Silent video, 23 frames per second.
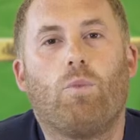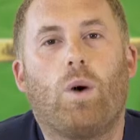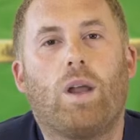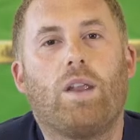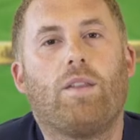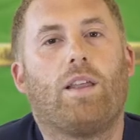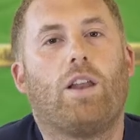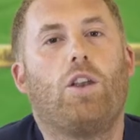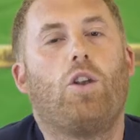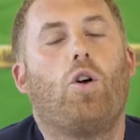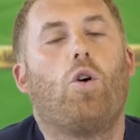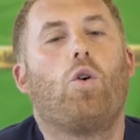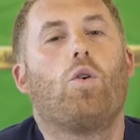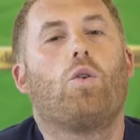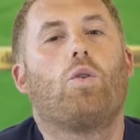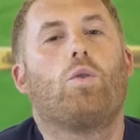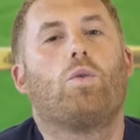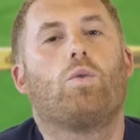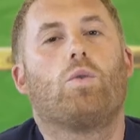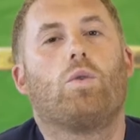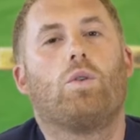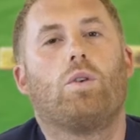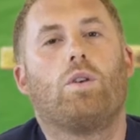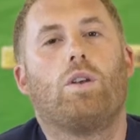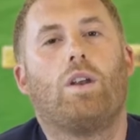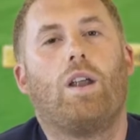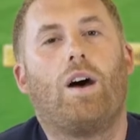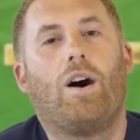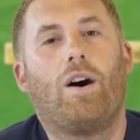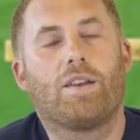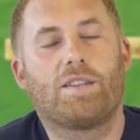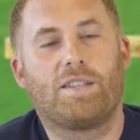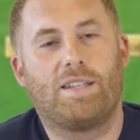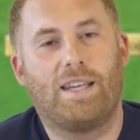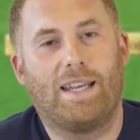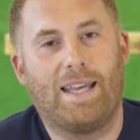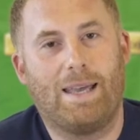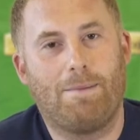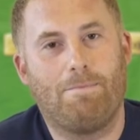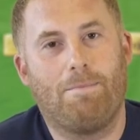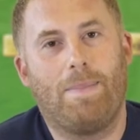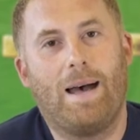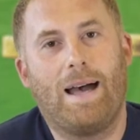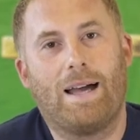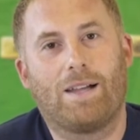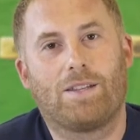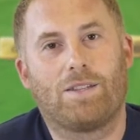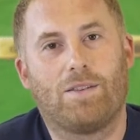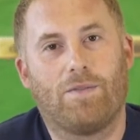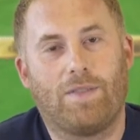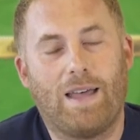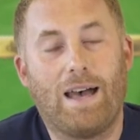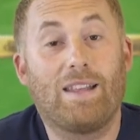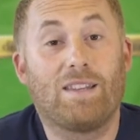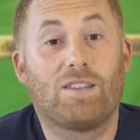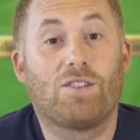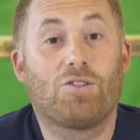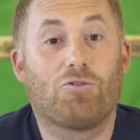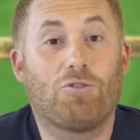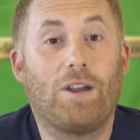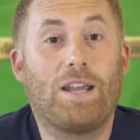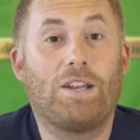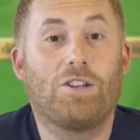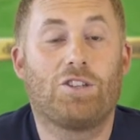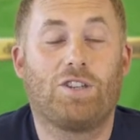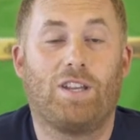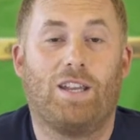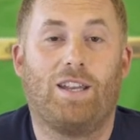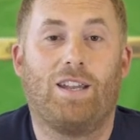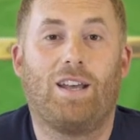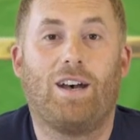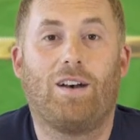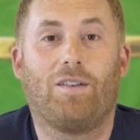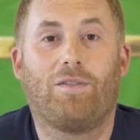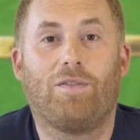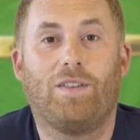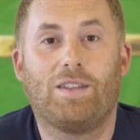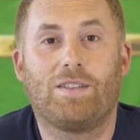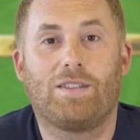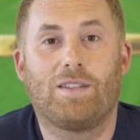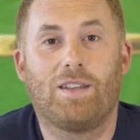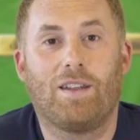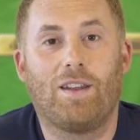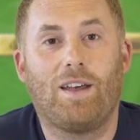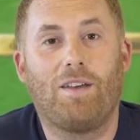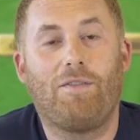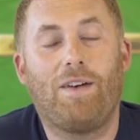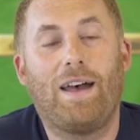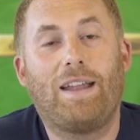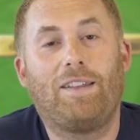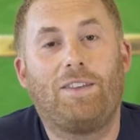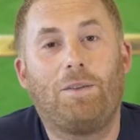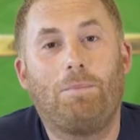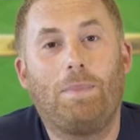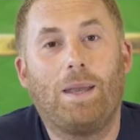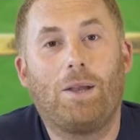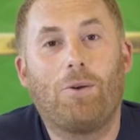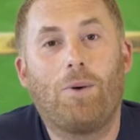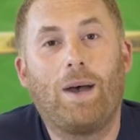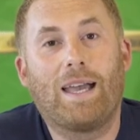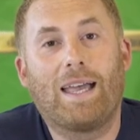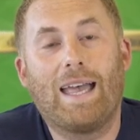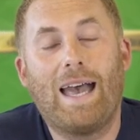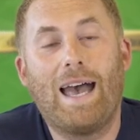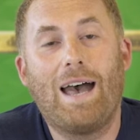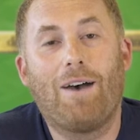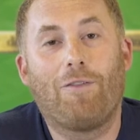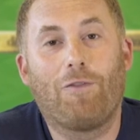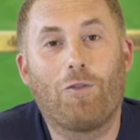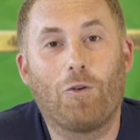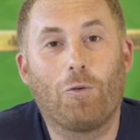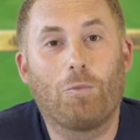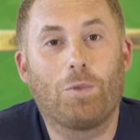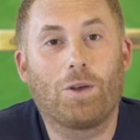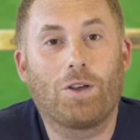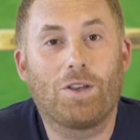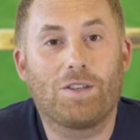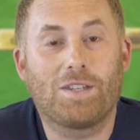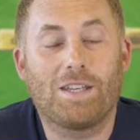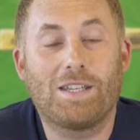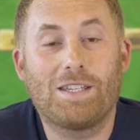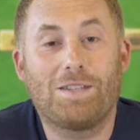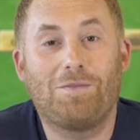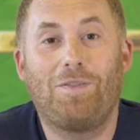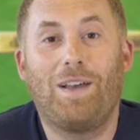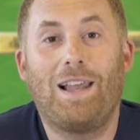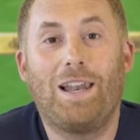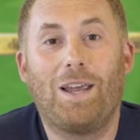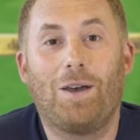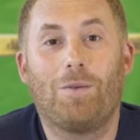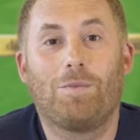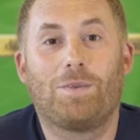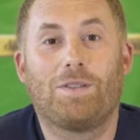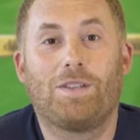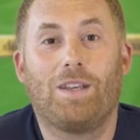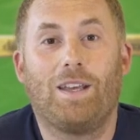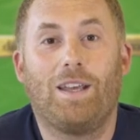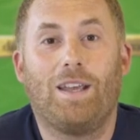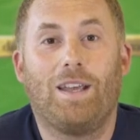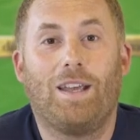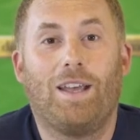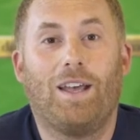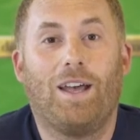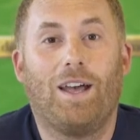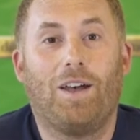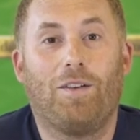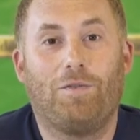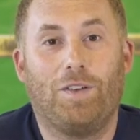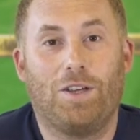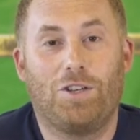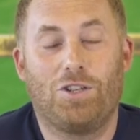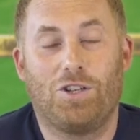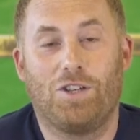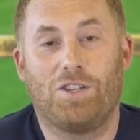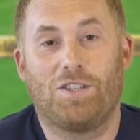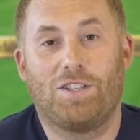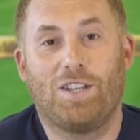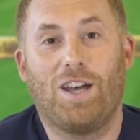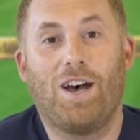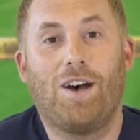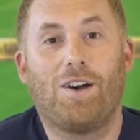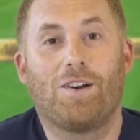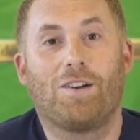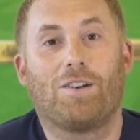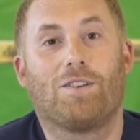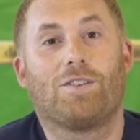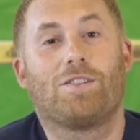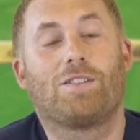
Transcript: One of the long-lasting impacts of that, strangely enough, is that I've had to be quite careful, because I developed a vicious tongue.